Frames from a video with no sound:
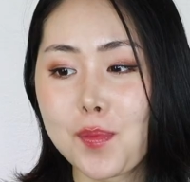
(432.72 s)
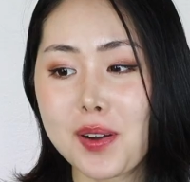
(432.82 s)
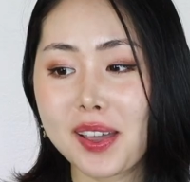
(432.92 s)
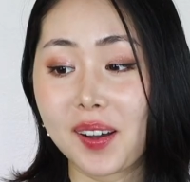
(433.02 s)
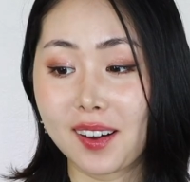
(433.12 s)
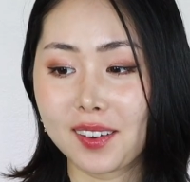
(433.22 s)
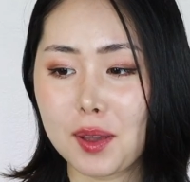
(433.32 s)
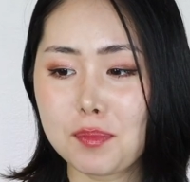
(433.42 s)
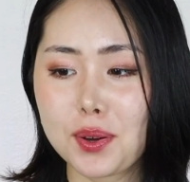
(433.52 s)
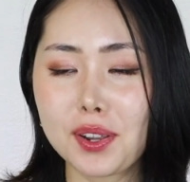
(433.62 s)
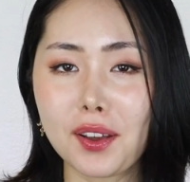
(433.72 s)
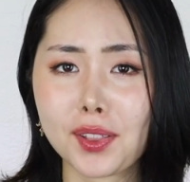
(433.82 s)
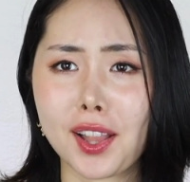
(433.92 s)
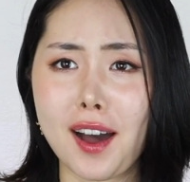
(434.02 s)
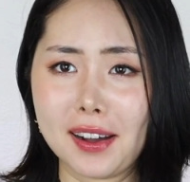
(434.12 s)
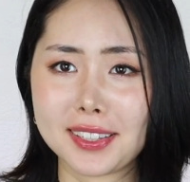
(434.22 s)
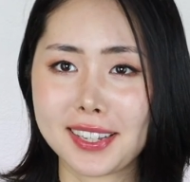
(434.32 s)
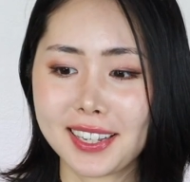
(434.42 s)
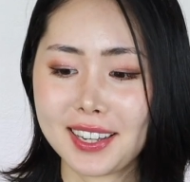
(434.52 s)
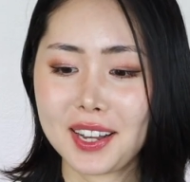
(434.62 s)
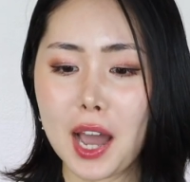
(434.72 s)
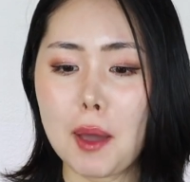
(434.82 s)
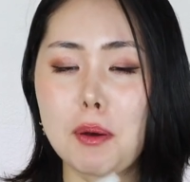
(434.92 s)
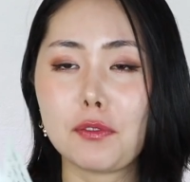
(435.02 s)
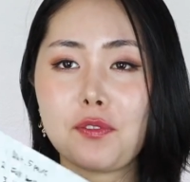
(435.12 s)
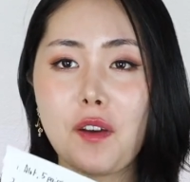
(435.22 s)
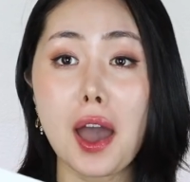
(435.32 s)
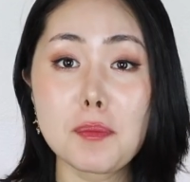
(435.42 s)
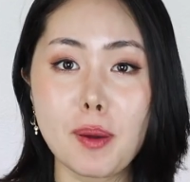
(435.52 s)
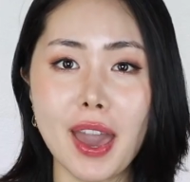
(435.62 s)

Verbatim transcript: Oh my god, I put a lot. I put 5